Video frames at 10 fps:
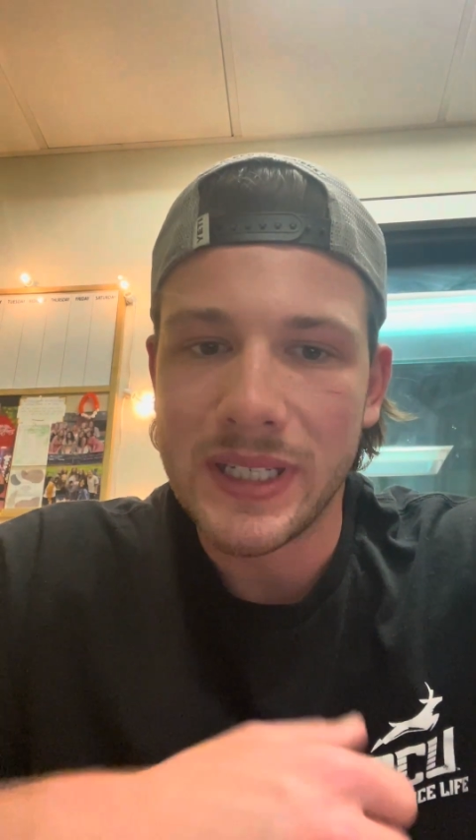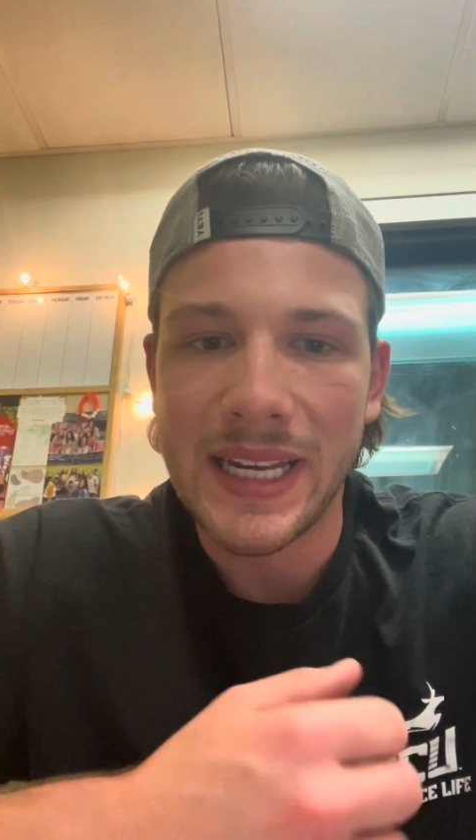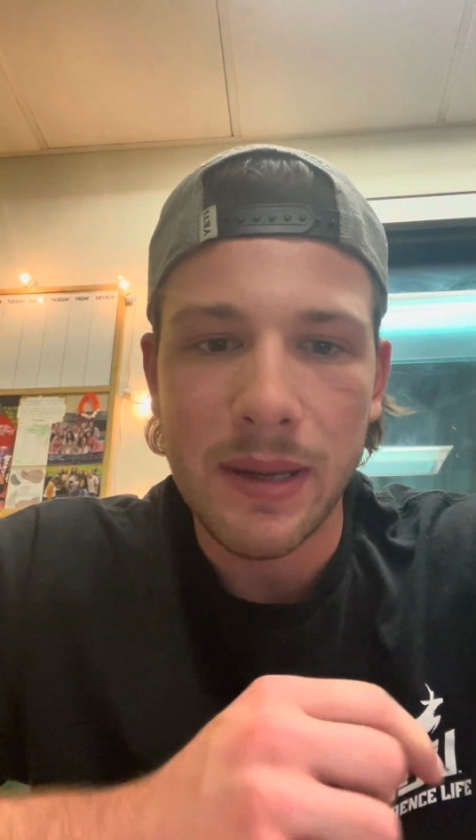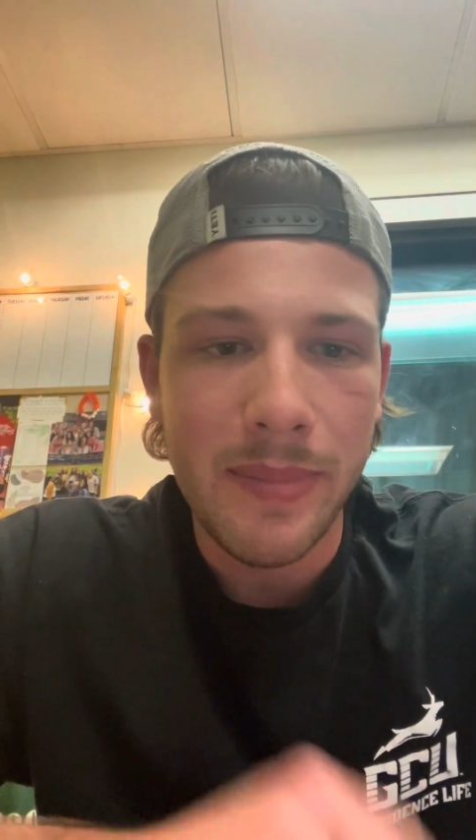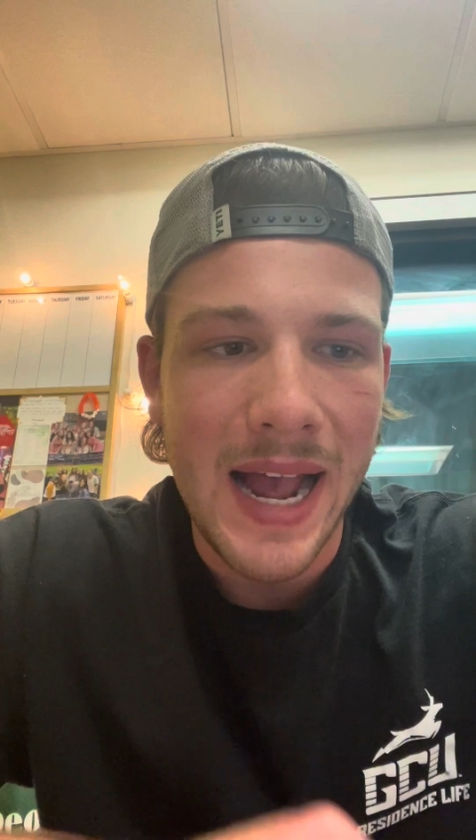
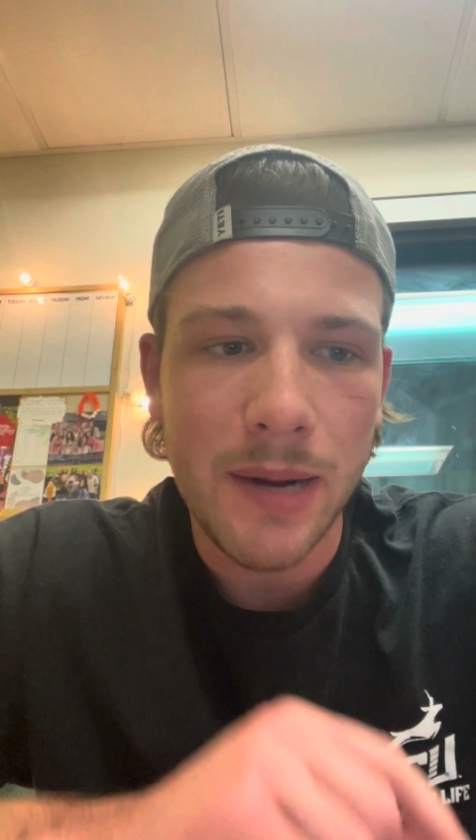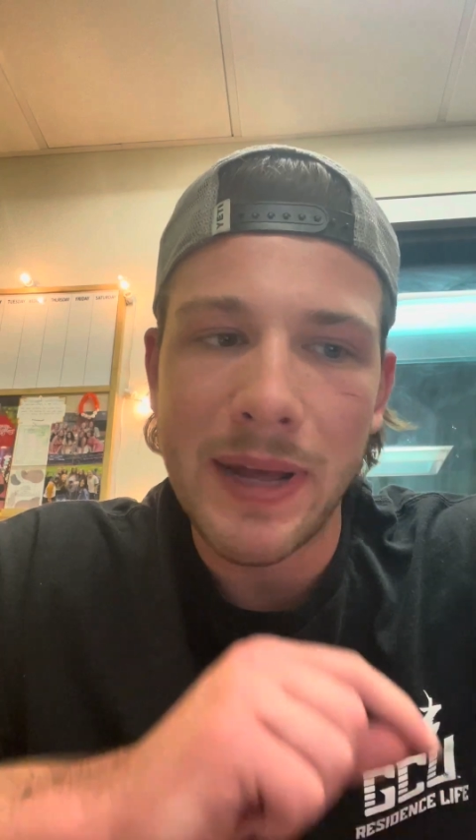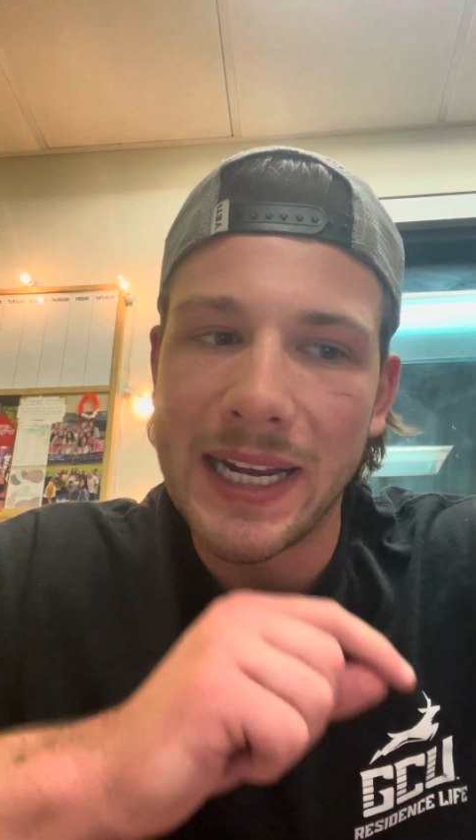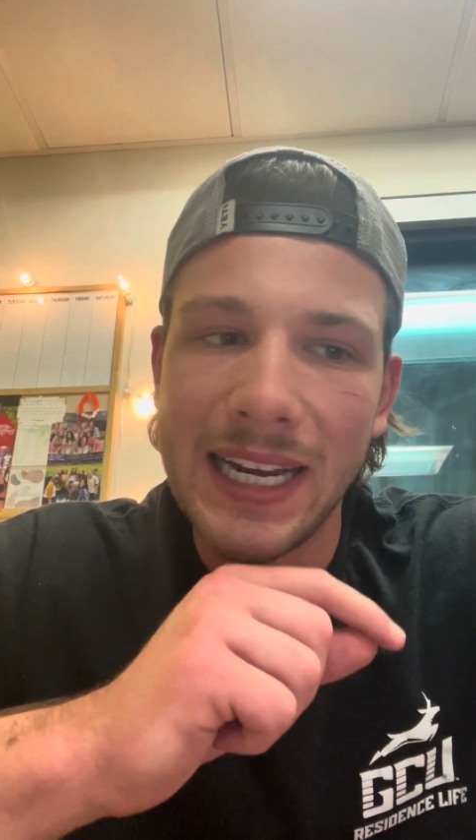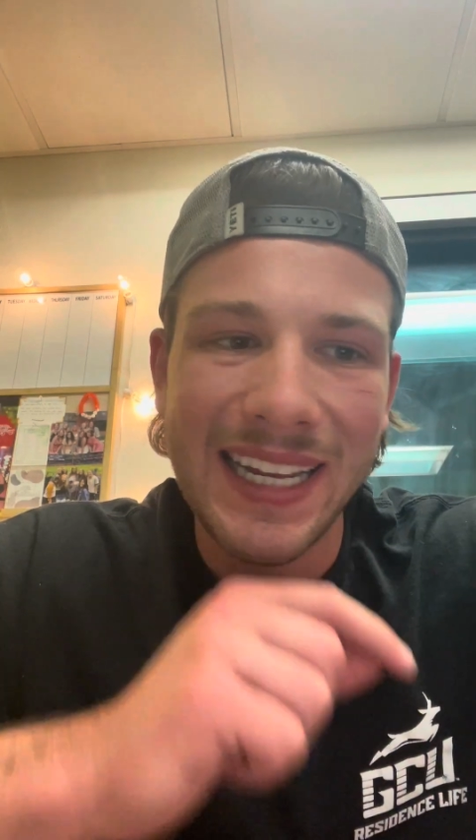take it
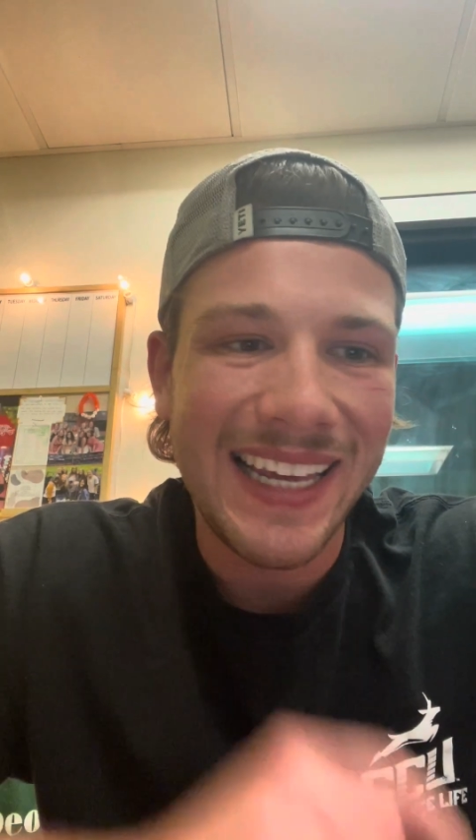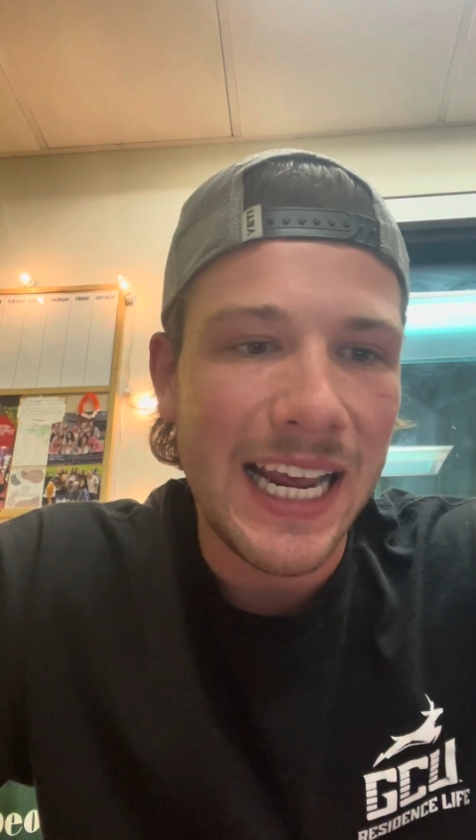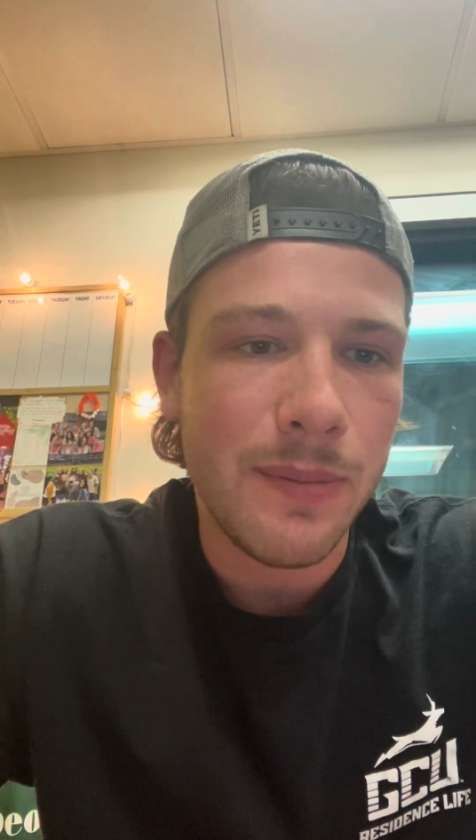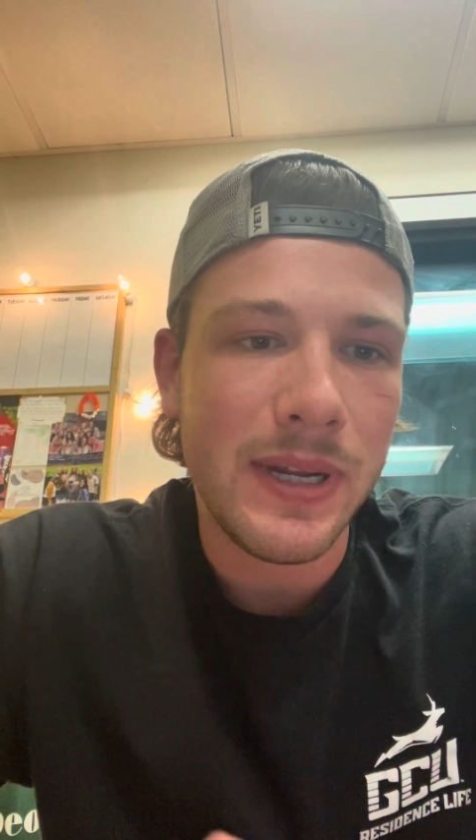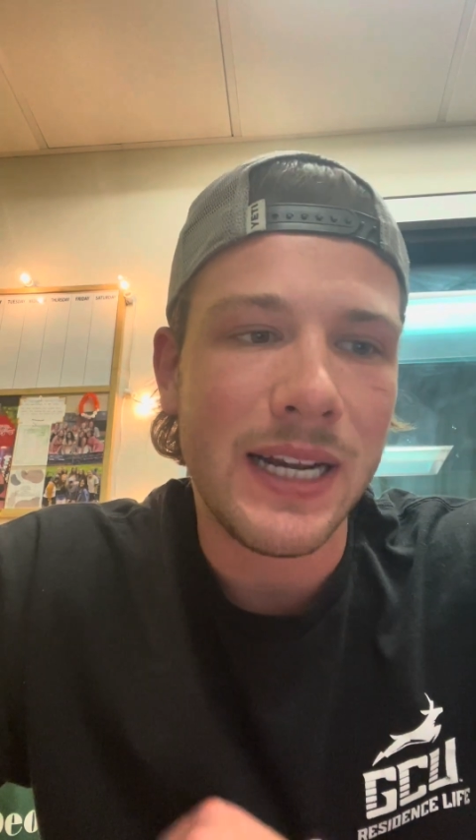backpacking and camping,